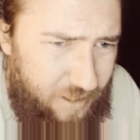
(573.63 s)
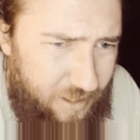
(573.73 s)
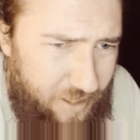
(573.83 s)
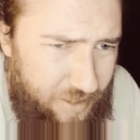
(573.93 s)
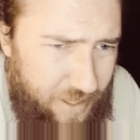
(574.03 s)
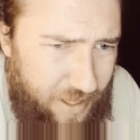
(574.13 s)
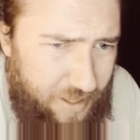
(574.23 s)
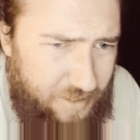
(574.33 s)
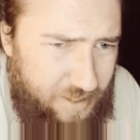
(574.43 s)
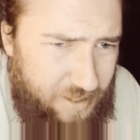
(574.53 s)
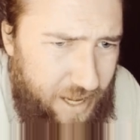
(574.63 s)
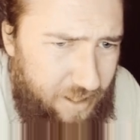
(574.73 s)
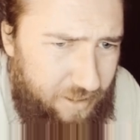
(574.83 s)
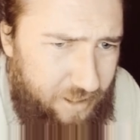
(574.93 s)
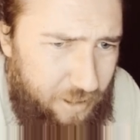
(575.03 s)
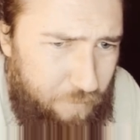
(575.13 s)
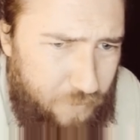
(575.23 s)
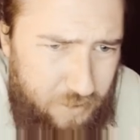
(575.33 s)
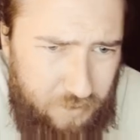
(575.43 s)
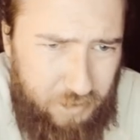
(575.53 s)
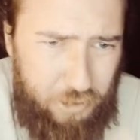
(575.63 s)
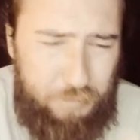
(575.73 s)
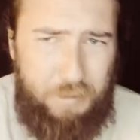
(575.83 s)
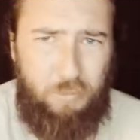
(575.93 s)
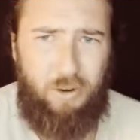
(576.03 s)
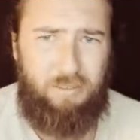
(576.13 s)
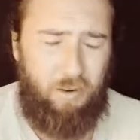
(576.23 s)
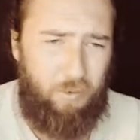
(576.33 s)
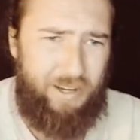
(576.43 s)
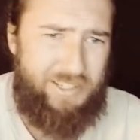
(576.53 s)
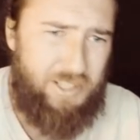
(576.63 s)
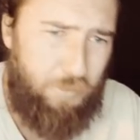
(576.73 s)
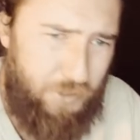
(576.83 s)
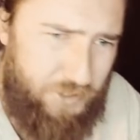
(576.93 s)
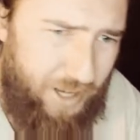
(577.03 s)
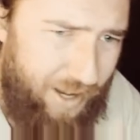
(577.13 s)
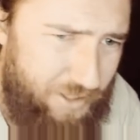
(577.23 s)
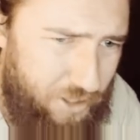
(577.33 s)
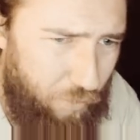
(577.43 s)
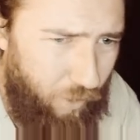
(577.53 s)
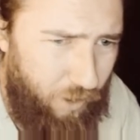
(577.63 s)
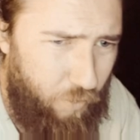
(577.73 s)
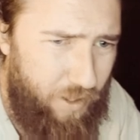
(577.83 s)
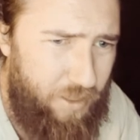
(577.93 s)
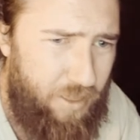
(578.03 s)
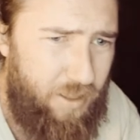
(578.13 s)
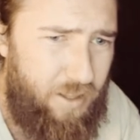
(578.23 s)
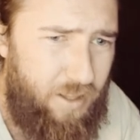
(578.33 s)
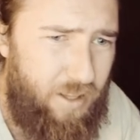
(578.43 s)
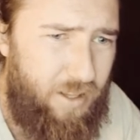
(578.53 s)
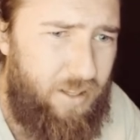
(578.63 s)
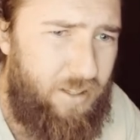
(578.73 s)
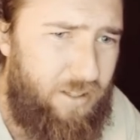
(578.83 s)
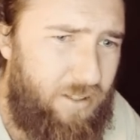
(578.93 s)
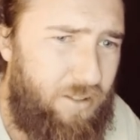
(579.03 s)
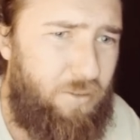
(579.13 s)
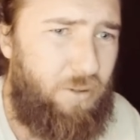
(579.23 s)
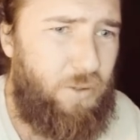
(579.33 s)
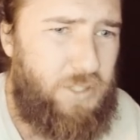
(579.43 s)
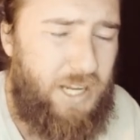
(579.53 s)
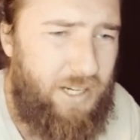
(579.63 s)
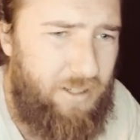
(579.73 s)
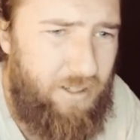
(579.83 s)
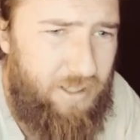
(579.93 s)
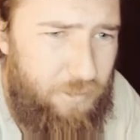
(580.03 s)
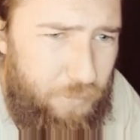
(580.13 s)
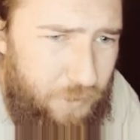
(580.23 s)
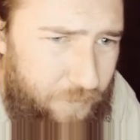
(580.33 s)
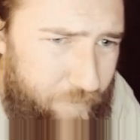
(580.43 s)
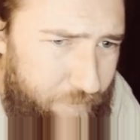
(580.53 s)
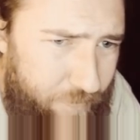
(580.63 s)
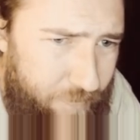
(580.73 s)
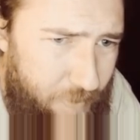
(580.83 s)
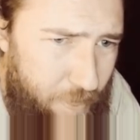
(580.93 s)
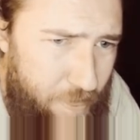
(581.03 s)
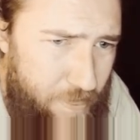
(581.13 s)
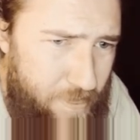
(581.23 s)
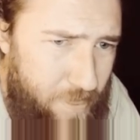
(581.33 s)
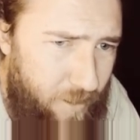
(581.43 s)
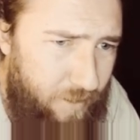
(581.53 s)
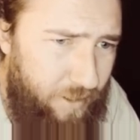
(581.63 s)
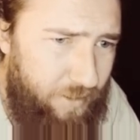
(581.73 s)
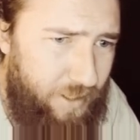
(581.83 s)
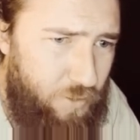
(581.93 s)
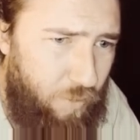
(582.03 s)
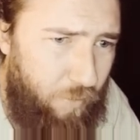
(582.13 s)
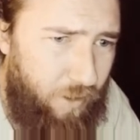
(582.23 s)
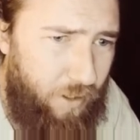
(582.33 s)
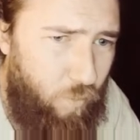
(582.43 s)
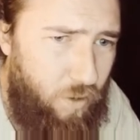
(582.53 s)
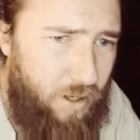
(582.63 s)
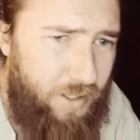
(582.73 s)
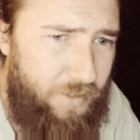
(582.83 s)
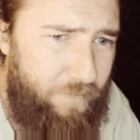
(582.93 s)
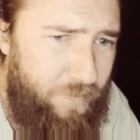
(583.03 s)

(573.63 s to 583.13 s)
and then scale it up to a little bit more of a reasonable size to work with. Rotate it up. I think that's where we're going to want it.